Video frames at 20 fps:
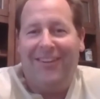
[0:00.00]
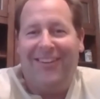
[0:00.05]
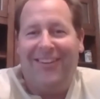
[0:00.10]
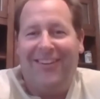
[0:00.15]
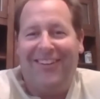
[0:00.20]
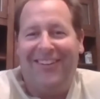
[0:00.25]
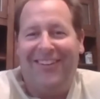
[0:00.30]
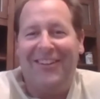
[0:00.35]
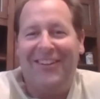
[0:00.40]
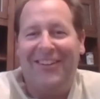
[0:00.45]

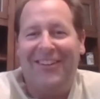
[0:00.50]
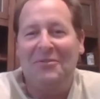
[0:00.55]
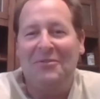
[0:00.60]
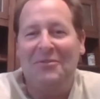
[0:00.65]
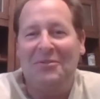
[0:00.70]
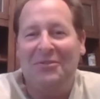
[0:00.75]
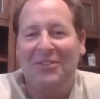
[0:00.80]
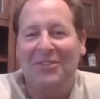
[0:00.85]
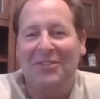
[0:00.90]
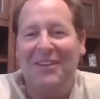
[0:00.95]

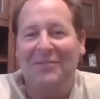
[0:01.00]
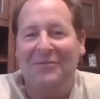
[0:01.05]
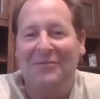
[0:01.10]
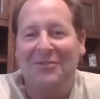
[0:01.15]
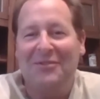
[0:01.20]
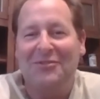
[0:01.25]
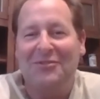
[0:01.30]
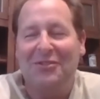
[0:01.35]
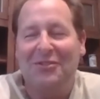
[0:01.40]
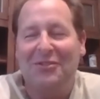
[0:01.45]
local team for
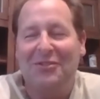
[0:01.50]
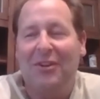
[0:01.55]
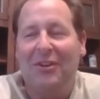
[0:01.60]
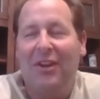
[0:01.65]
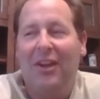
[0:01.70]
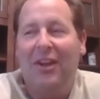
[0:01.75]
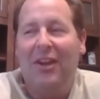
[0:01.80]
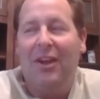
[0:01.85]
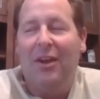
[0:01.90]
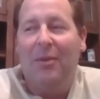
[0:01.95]
sure,
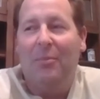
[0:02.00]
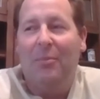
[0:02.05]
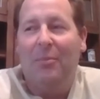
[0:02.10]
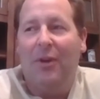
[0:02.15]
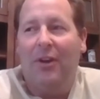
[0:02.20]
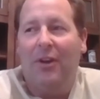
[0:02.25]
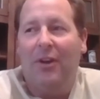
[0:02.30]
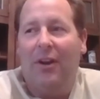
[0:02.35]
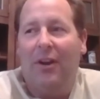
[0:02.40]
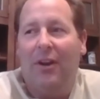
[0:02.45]

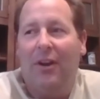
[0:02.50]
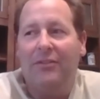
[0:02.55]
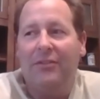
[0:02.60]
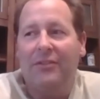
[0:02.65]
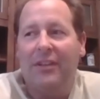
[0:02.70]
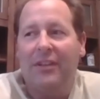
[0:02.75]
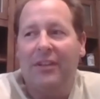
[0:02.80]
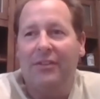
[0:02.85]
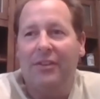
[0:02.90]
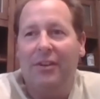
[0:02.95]
but our
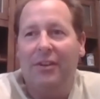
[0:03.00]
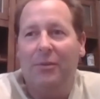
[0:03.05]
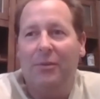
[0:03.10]
senior year,